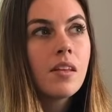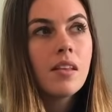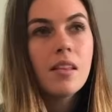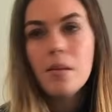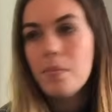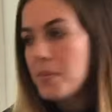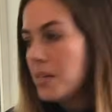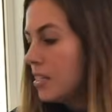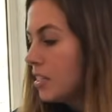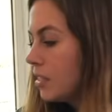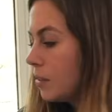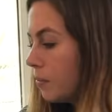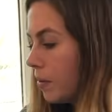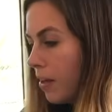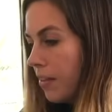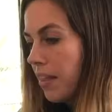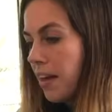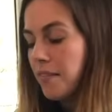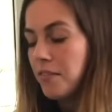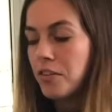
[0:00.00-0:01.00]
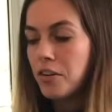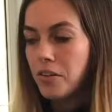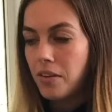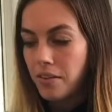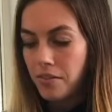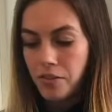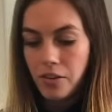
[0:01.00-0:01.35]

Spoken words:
Let me spell that for you. I